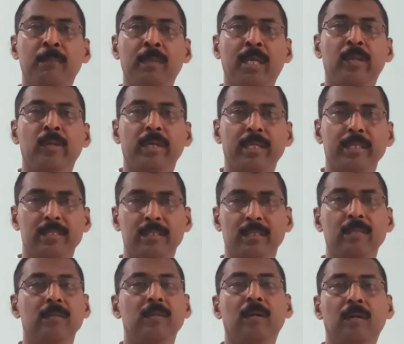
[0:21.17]

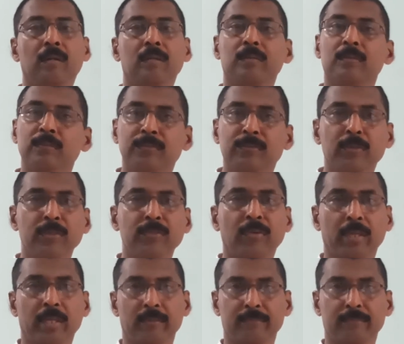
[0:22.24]
melanogaster or fruit fly.